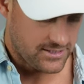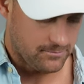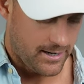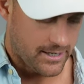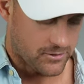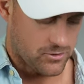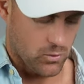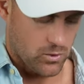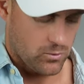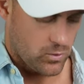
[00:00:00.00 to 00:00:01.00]
D minor
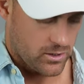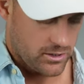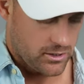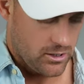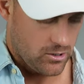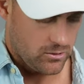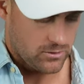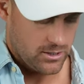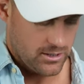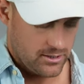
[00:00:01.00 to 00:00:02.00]
chord, we're gonna go